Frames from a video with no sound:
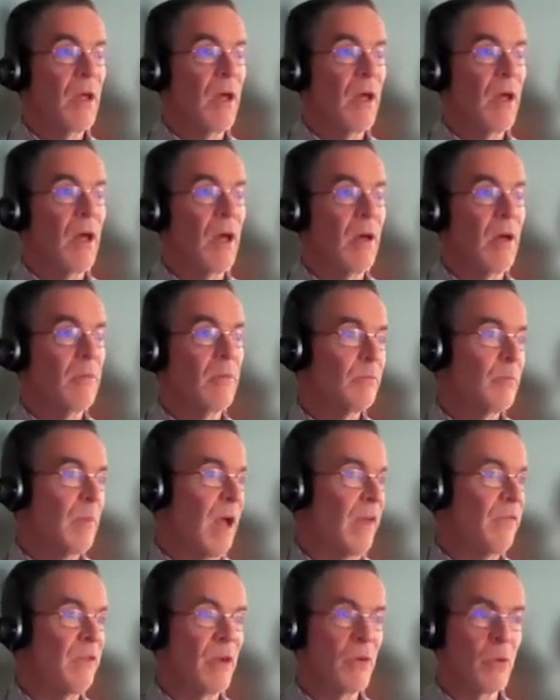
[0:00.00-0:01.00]

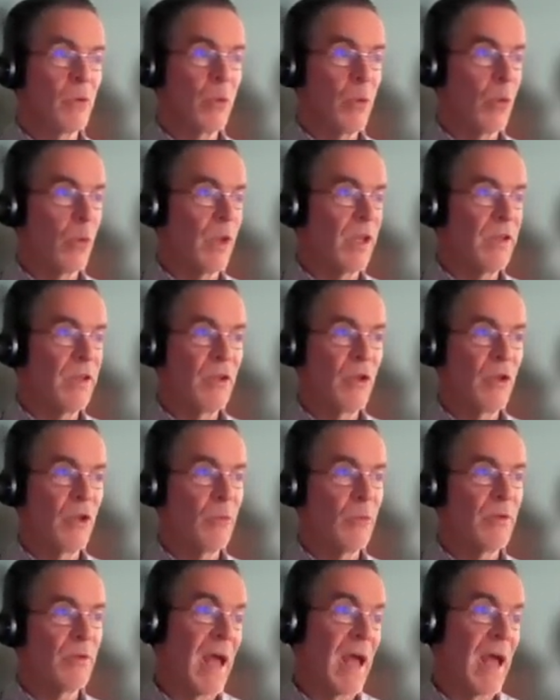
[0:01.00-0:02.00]
And they're all in
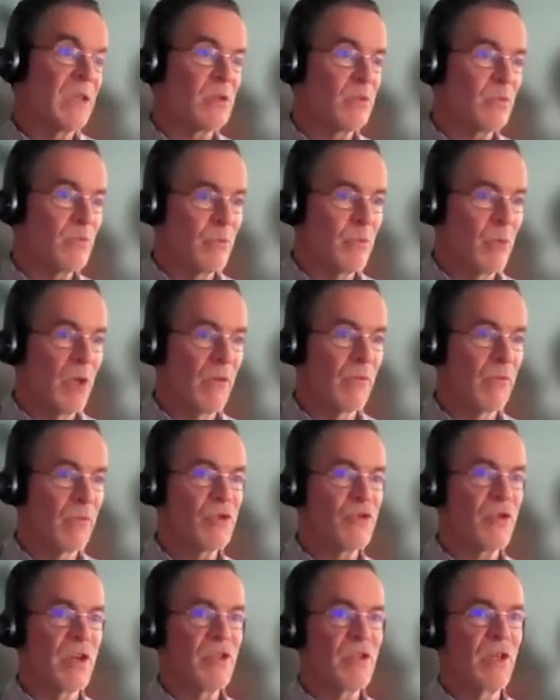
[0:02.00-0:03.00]
human, as we've
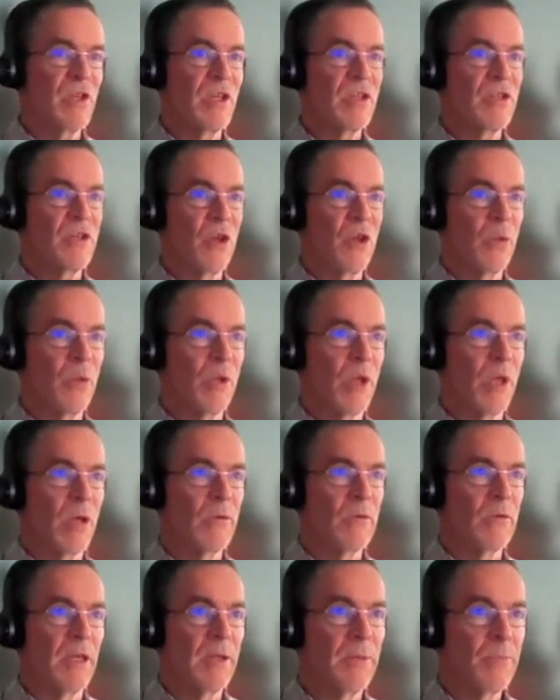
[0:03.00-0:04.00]
restricted it to human
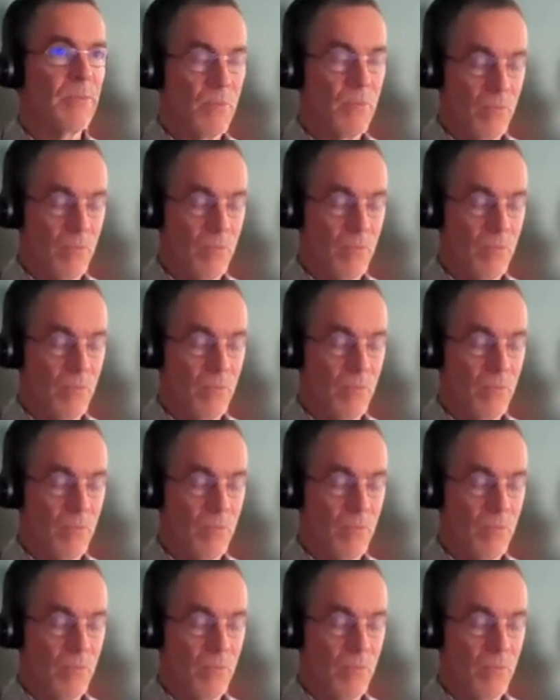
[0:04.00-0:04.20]
only.